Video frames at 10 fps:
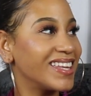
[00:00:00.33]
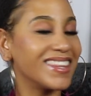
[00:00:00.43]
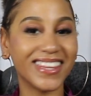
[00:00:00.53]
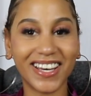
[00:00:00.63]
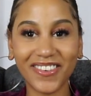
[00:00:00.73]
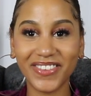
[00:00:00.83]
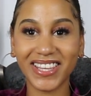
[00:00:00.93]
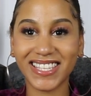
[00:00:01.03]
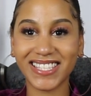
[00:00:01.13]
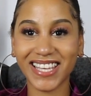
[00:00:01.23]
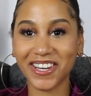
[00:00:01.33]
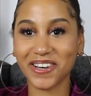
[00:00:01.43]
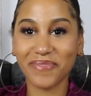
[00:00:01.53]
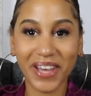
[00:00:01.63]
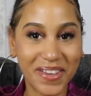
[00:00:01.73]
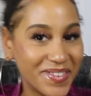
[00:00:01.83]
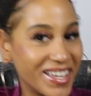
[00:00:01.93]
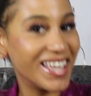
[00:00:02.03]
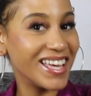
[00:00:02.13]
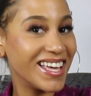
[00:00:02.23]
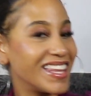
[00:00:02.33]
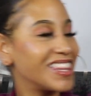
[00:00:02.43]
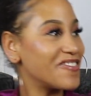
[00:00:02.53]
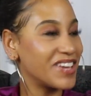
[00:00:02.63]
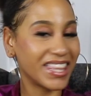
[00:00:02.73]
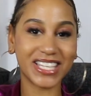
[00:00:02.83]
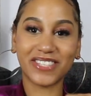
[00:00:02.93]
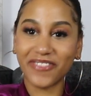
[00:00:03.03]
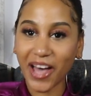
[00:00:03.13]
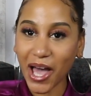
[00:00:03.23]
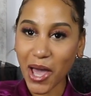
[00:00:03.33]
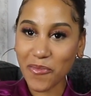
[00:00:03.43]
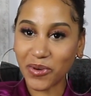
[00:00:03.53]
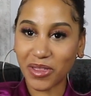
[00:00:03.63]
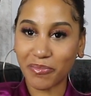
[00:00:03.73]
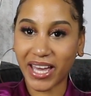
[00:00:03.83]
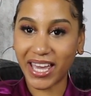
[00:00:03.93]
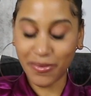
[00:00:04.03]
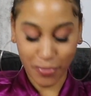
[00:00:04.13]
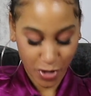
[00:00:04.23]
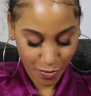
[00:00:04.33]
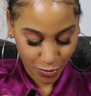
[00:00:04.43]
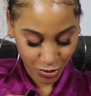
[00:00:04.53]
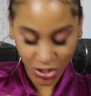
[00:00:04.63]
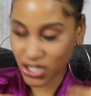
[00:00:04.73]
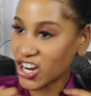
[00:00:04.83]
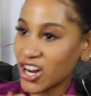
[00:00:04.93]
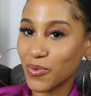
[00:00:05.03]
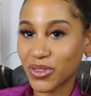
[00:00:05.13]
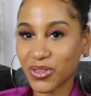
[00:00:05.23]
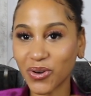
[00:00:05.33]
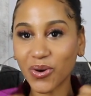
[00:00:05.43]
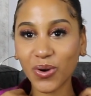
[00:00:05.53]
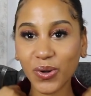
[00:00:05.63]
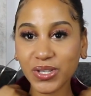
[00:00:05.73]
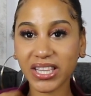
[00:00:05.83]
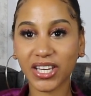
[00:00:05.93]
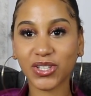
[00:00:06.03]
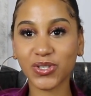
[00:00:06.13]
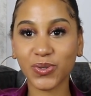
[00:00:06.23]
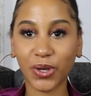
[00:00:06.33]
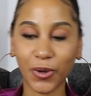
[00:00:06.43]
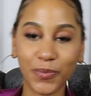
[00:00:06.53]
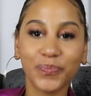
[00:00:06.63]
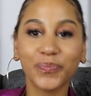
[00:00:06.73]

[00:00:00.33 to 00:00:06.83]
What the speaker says: love this setup. I'm loving this vibe with my purple shirt with the gold. I think it's so cute.